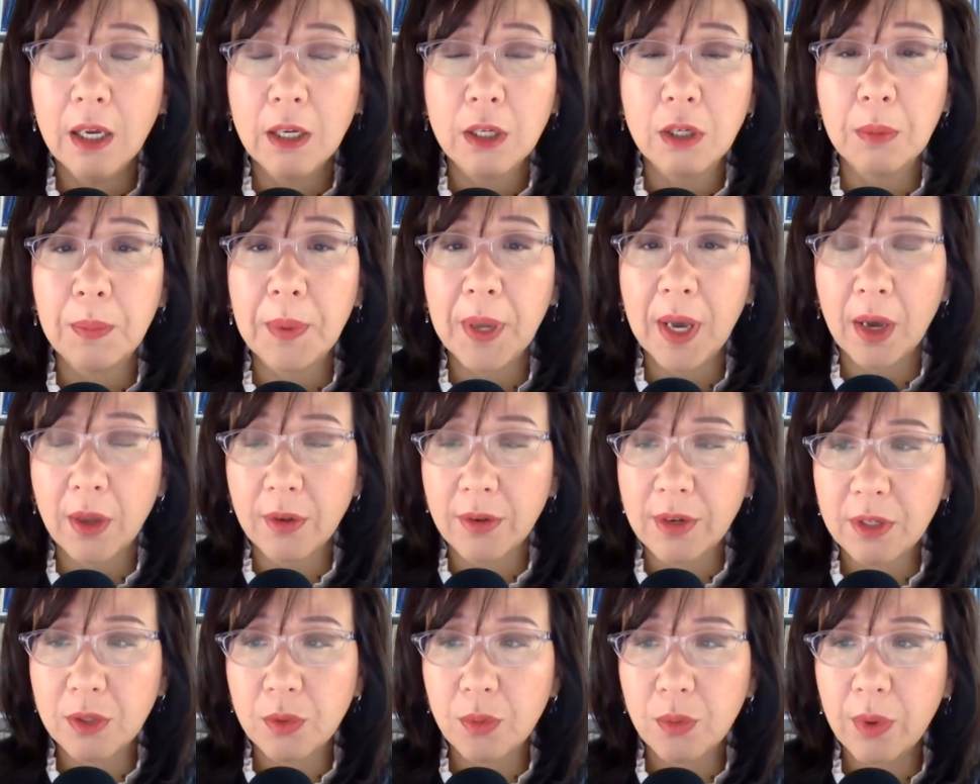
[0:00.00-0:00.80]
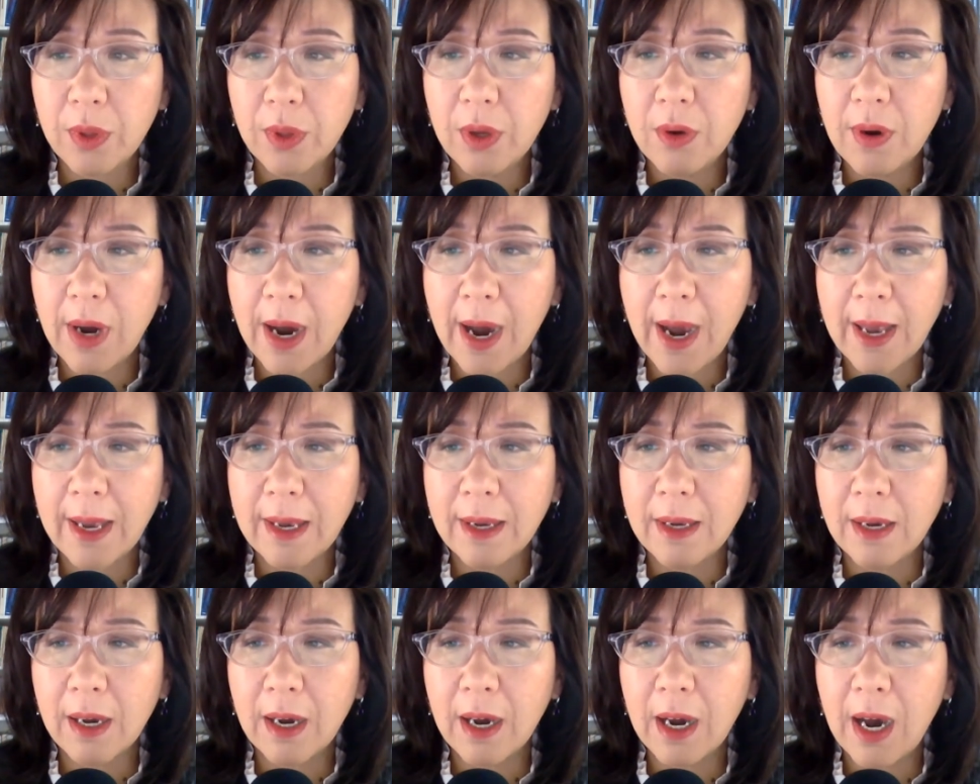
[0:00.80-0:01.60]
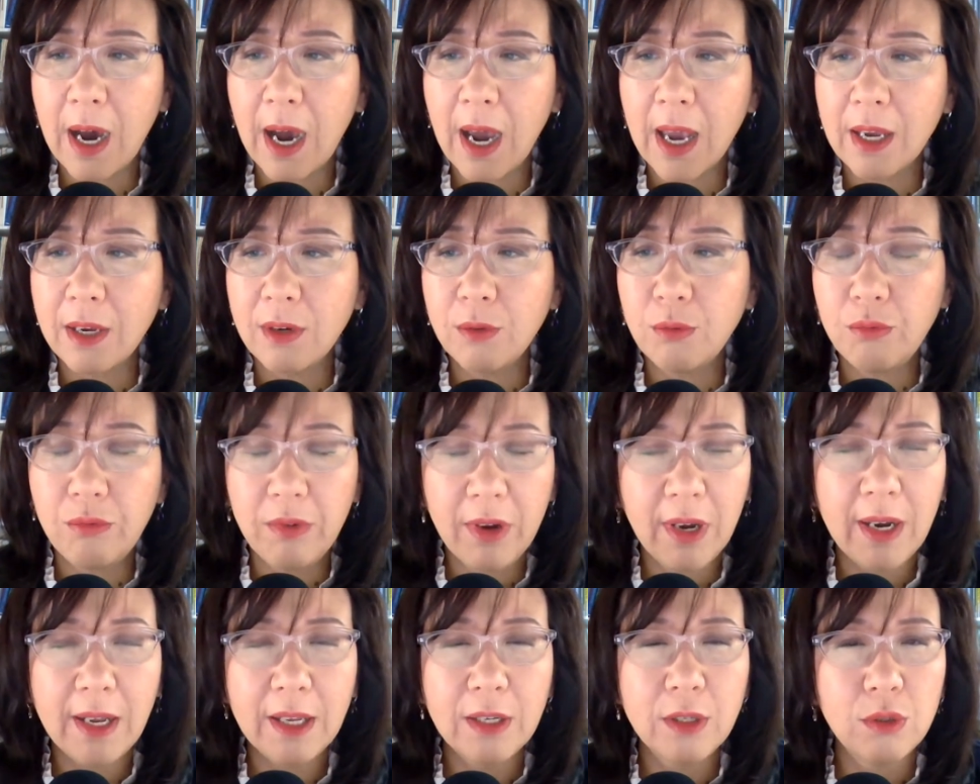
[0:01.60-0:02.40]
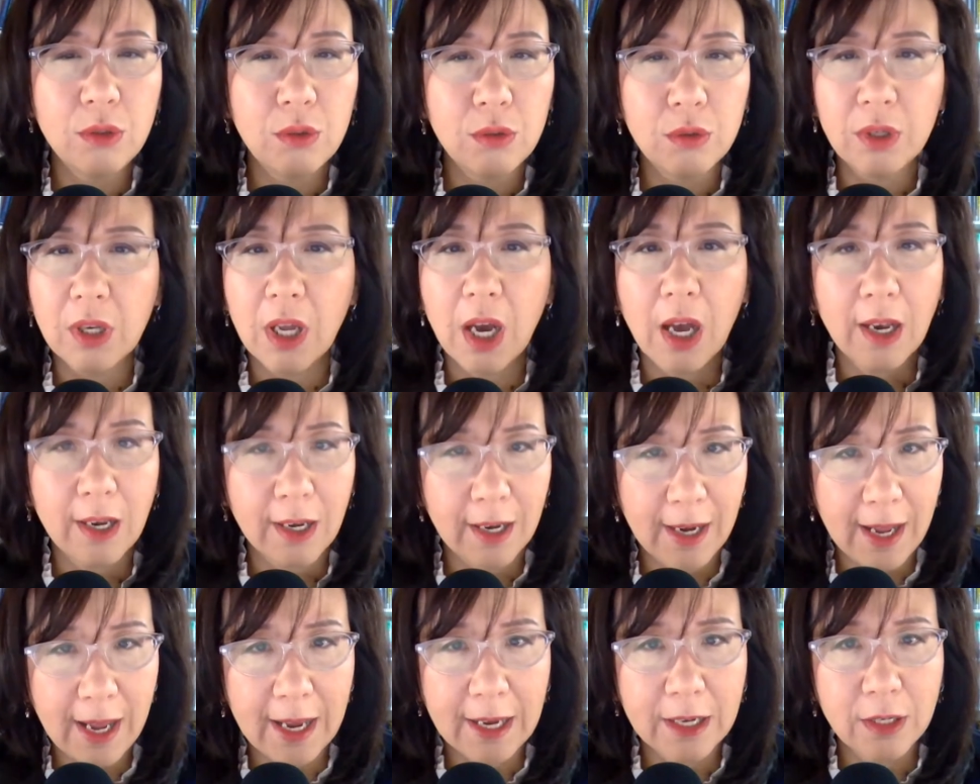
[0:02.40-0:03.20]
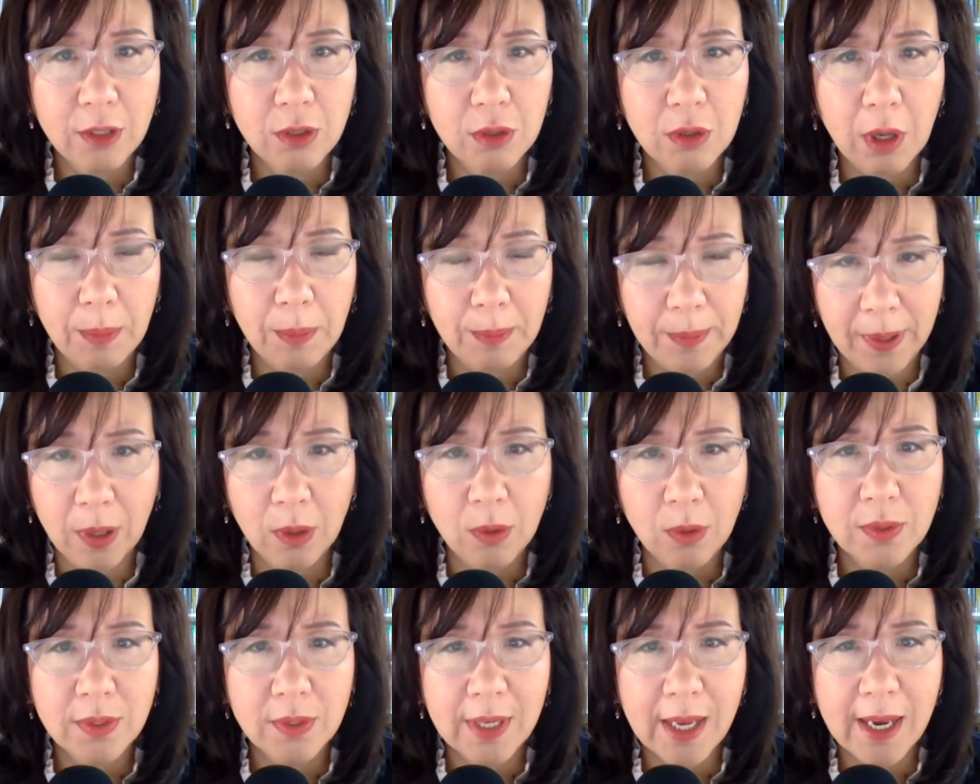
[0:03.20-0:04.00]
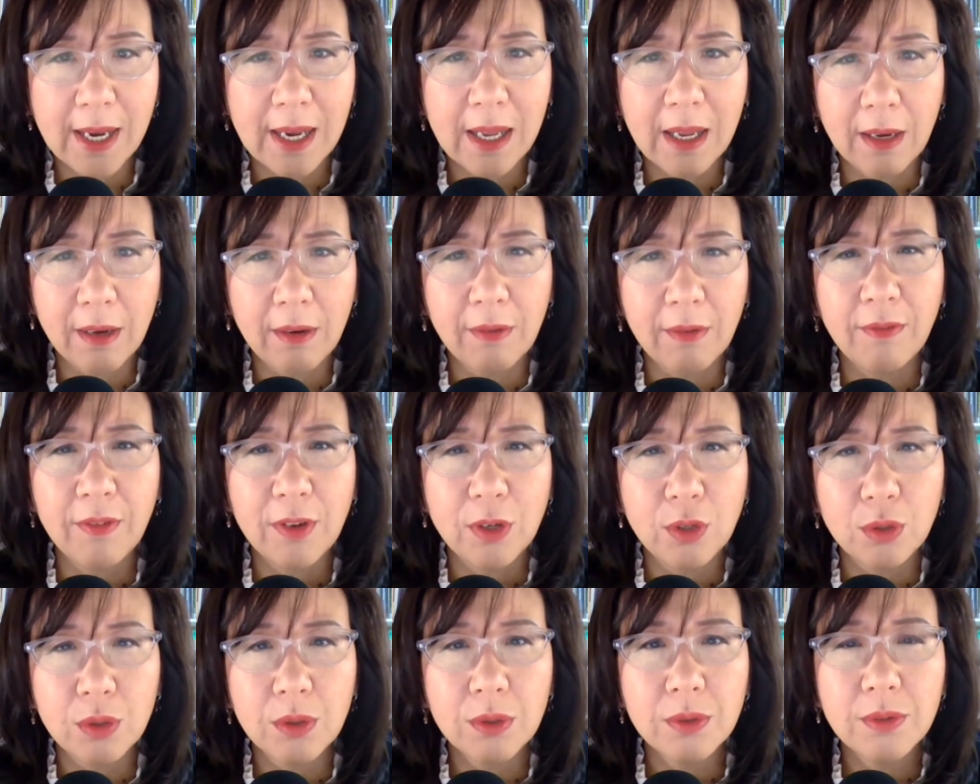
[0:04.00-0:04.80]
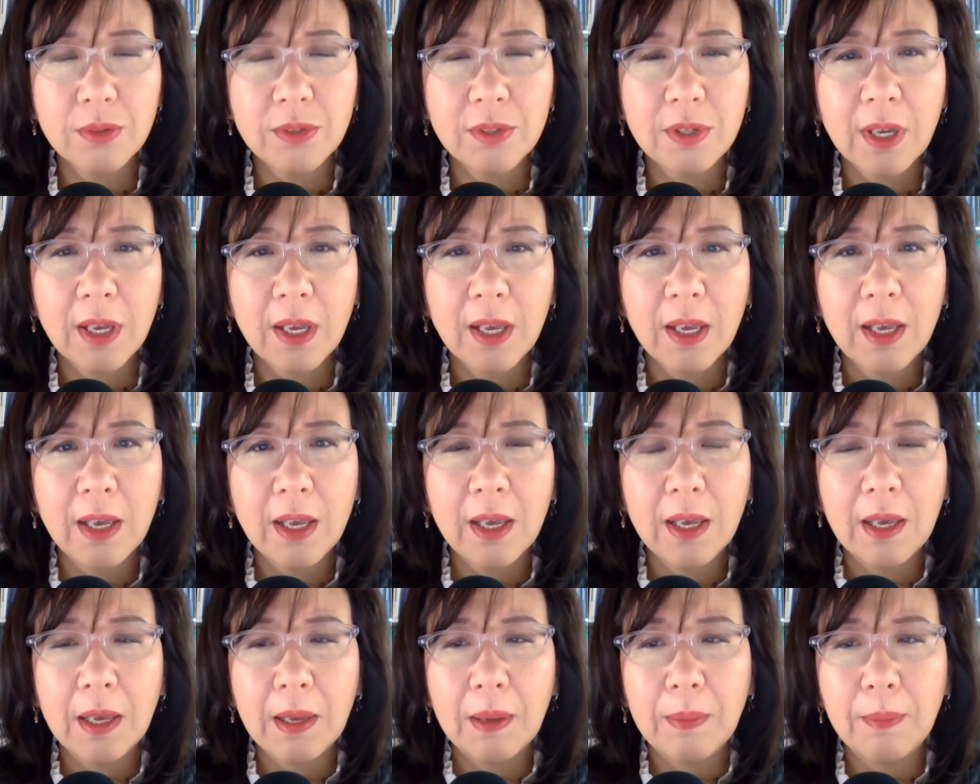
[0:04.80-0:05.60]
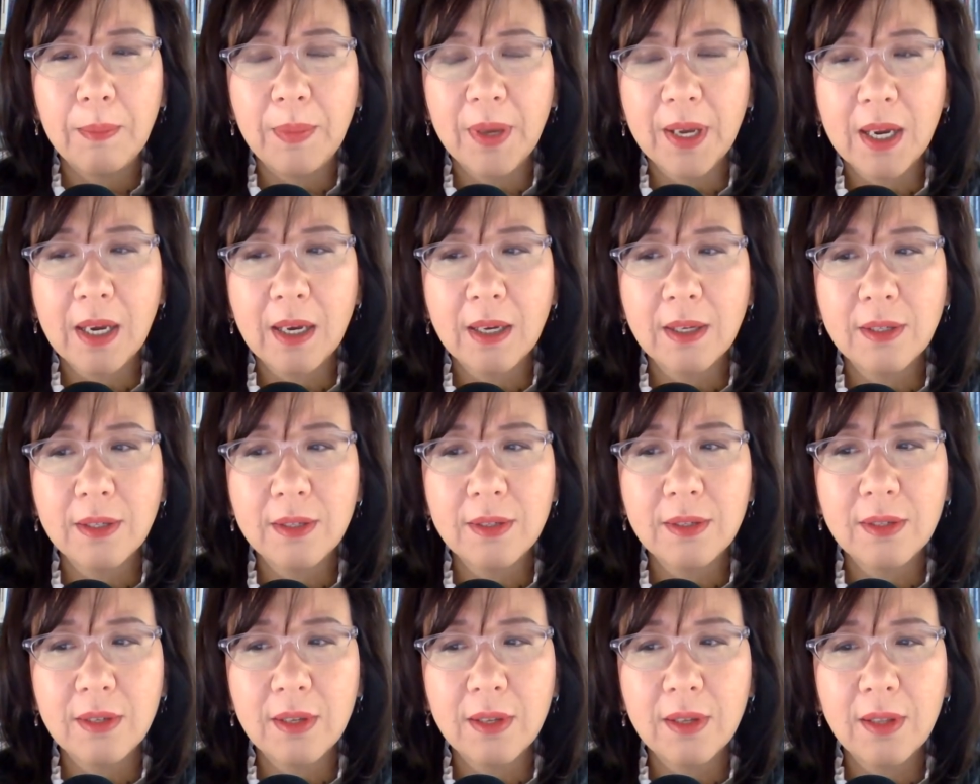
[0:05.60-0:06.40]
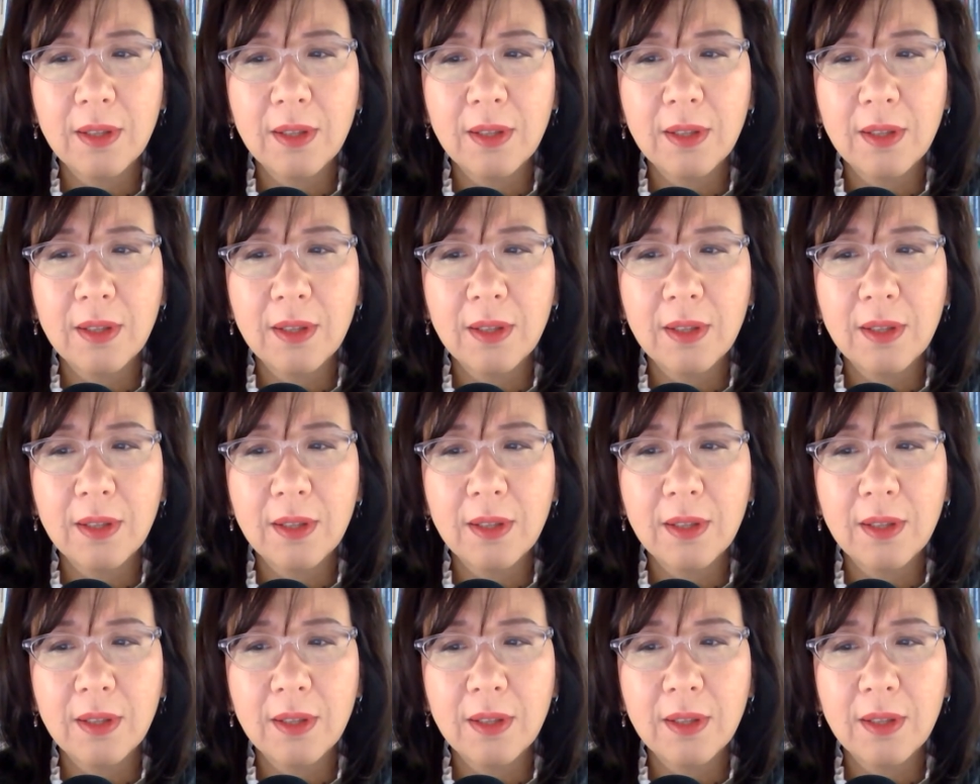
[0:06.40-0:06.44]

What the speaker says: To be honest with you, I really do not like to oppose any individuals because